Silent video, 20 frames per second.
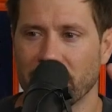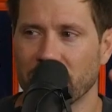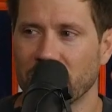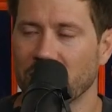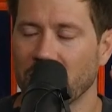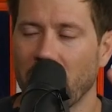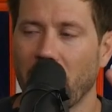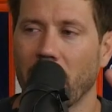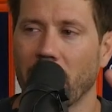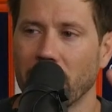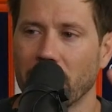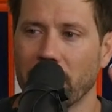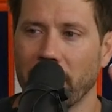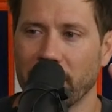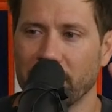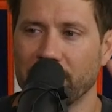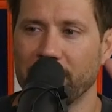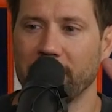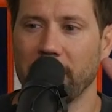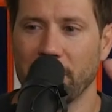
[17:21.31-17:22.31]
you know,
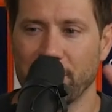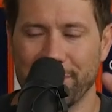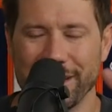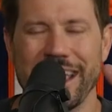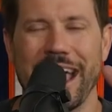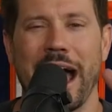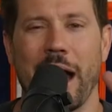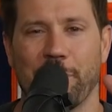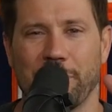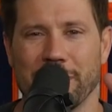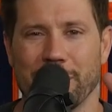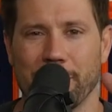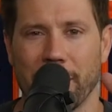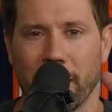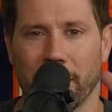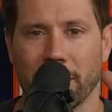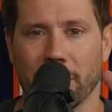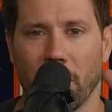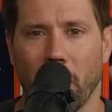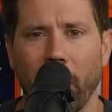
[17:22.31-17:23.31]
and be happy
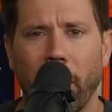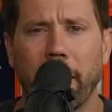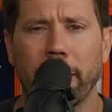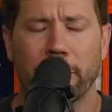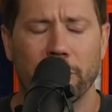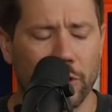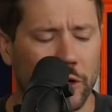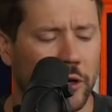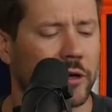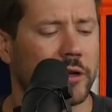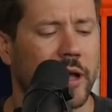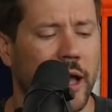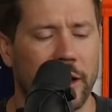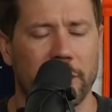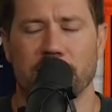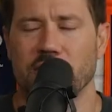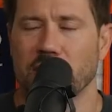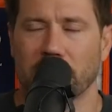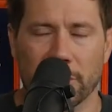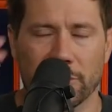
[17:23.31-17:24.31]
about it. All right, good. Yeah,
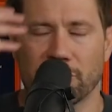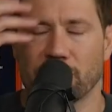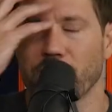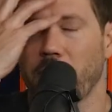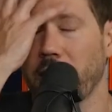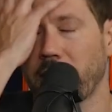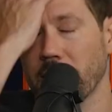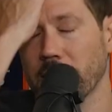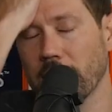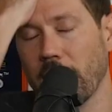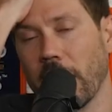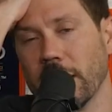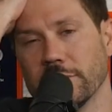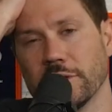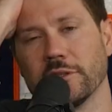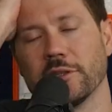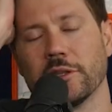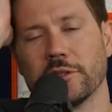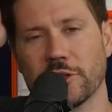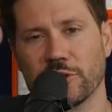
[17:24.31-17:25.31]
he's at least
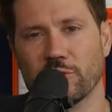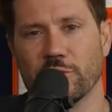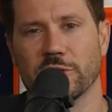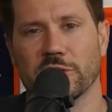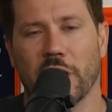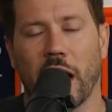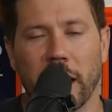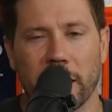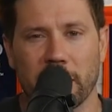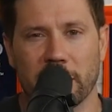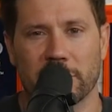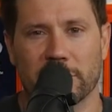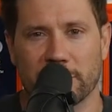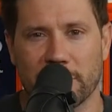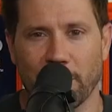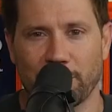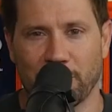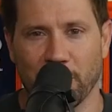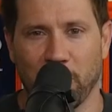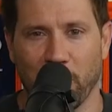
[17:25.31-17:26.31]
recognizing that this was not an
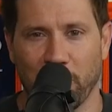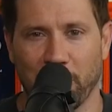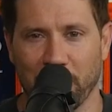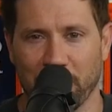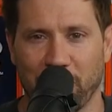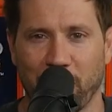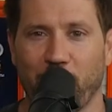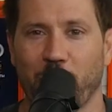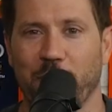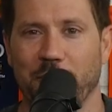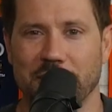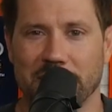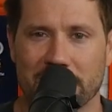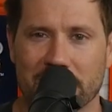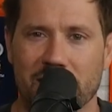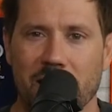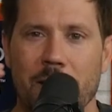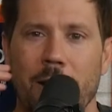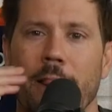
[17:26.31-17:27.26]
acceptable performance.